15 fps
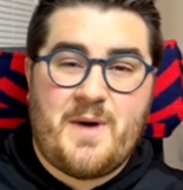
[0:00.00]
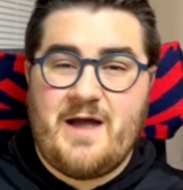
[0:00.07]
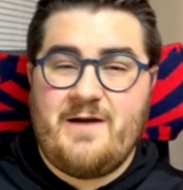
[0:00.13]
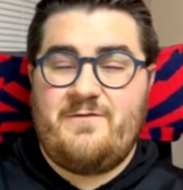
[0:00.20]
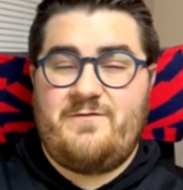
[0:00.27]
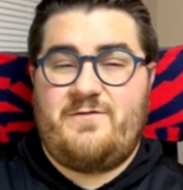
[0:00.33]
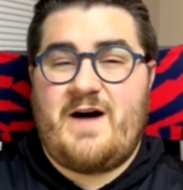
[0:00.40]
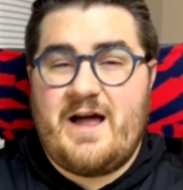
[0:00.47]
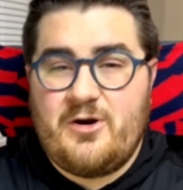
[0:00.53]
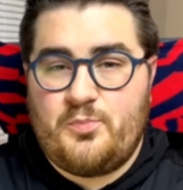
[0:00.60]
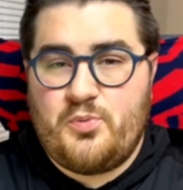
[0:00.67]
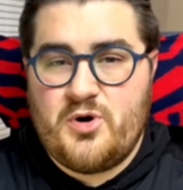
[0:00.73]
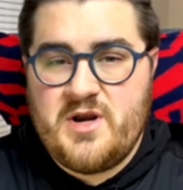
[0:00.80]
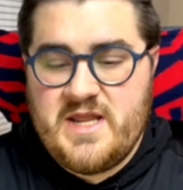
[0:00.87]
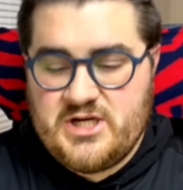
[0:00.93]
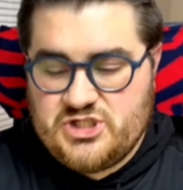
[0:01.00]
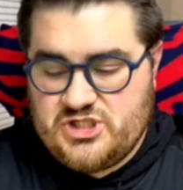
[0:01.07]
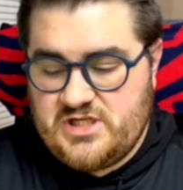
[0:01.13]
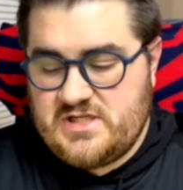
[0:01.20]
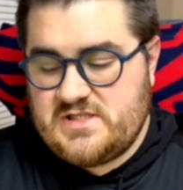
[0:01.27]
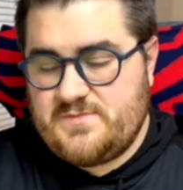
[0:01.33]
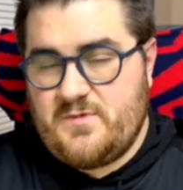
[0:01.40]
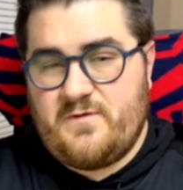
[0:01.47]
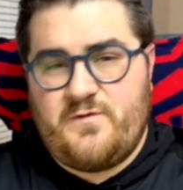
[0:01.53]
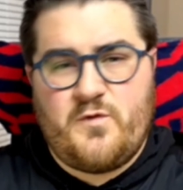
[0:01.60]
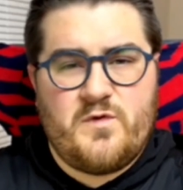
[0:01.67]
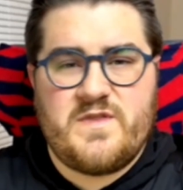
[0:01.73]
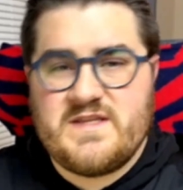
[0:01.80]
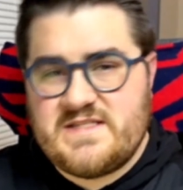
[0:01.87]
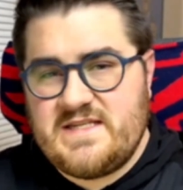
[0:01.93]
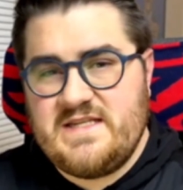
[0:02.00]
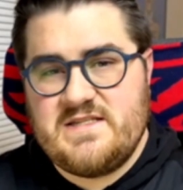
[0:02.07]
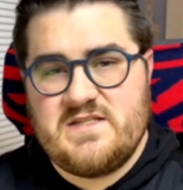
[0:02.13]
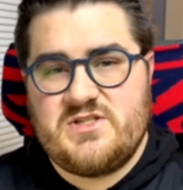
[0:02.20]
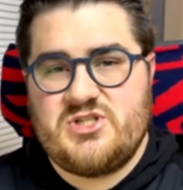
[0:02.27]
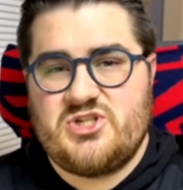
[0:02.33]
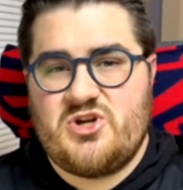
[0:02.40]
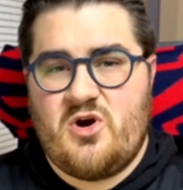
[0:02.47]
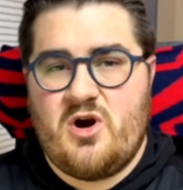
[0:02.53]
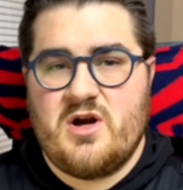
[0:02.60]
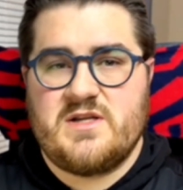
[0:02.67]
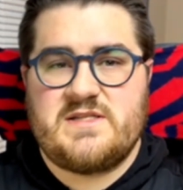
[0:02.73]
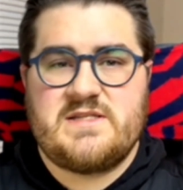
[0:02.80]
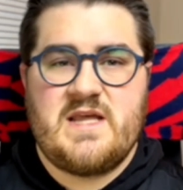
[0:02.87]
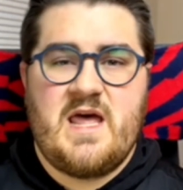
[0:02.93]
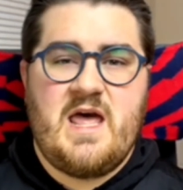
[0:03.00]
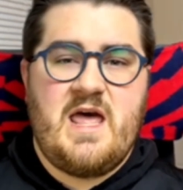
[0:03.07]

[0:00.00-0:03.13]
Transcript: final predictions before the season starts.